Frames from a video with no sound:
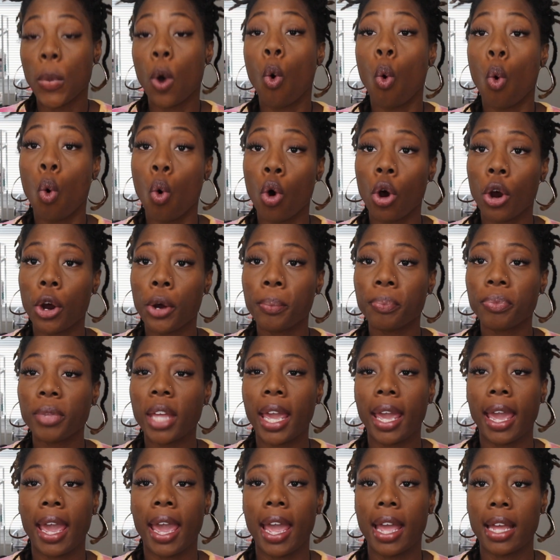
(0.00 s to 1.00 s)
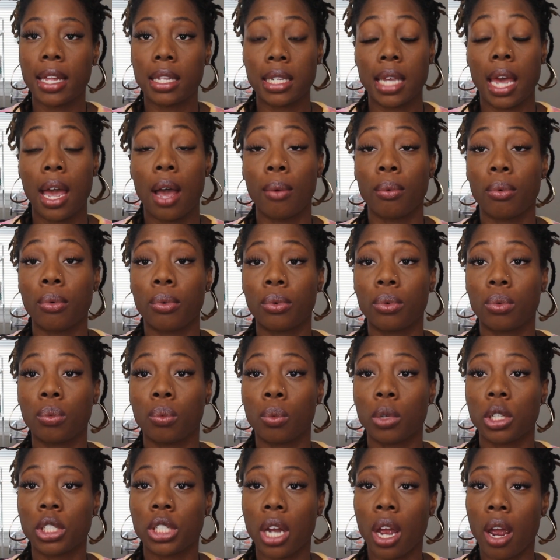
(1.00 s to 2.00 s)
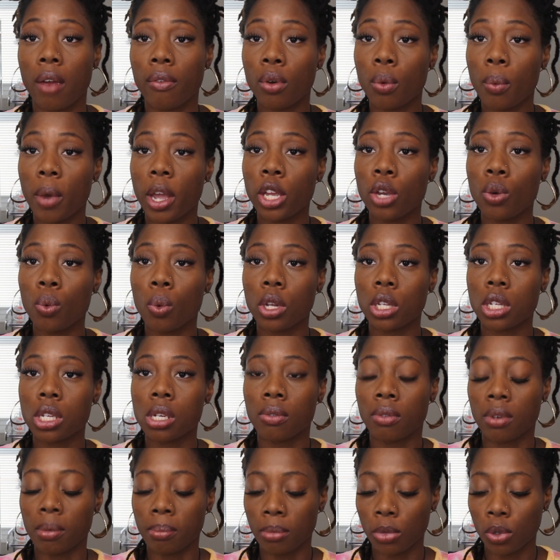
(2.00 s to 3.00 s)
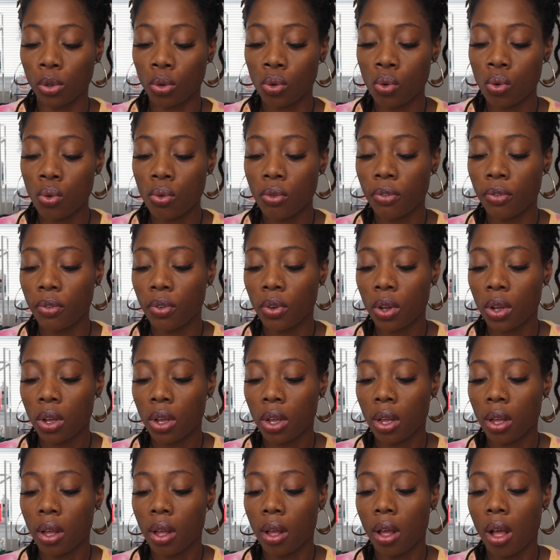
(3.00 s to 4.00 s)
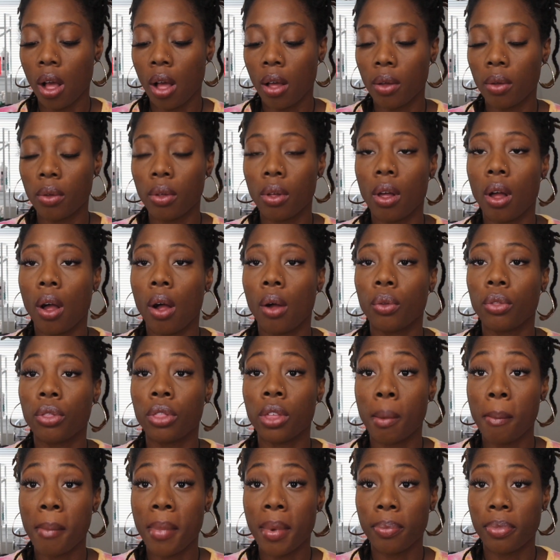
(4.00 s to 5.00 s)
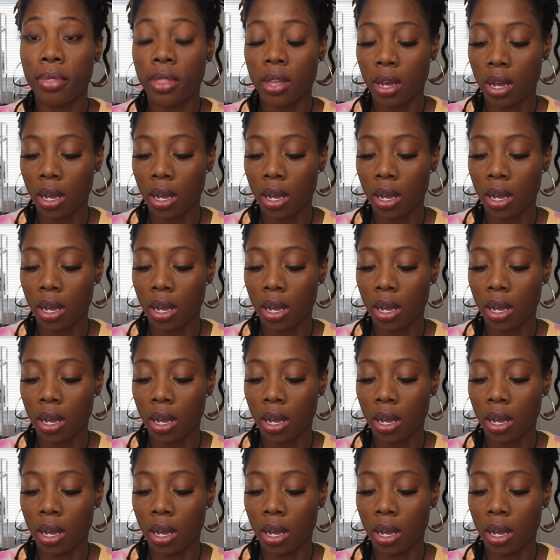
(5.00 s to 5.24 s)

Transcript: or a hand towel, whichever way you want to remove the